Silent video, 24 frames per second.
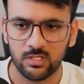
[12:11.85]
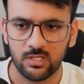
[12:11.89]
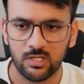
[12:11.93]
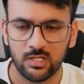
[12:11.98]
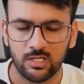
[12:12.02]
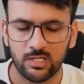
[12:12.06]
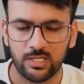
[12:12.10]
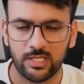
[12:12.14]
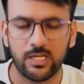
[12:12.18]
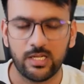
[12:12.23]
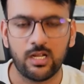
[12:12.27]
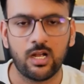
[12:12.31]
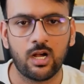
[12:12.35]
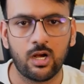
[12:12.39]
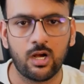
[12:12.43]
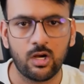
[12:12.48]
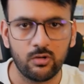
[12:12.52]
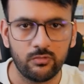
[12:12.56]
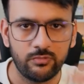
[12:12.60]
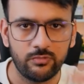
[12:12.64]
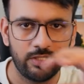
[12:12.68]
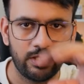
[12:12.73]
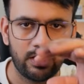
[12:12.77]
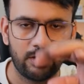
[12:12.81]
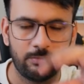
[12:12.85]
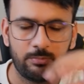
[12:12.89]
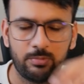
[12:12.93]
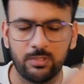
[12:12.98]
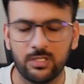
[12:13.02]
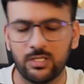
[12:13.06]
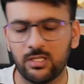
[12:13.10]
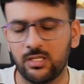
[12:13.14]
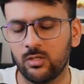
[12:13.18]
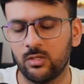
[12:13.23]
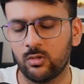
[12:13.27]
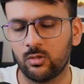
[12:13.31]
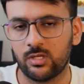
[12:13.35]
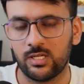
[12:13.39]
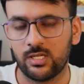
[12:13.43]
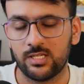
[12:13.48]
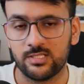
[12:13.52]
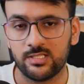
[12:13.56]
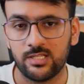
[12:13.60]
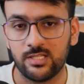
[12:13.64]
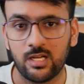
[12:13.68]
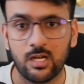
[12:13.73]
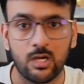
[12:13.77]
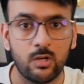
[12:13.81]
like how we typically, or let's say
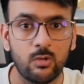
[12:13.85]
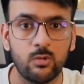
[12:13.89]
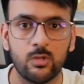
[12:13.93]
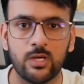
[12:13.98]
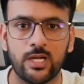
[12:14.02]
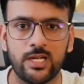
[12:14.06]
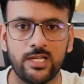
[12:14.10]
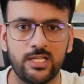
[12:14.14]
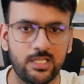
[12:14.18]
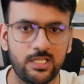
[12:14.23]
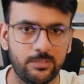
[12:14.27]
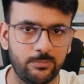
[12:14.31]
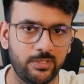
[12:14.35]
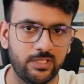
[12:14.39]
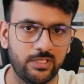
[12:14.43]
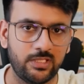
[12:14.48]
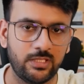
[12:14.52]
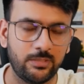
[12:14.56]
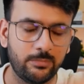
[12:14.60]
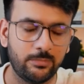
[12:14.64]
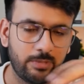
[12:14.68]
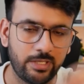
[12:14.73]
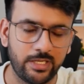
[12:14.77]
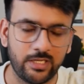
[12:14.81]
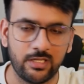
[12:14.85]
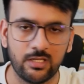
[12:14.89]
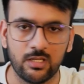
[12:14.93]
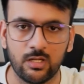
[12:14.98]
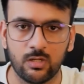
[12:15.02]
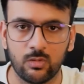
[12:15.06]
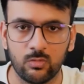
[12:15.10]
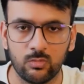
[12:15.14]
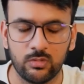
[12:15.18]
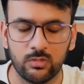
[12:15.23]
how I typically break down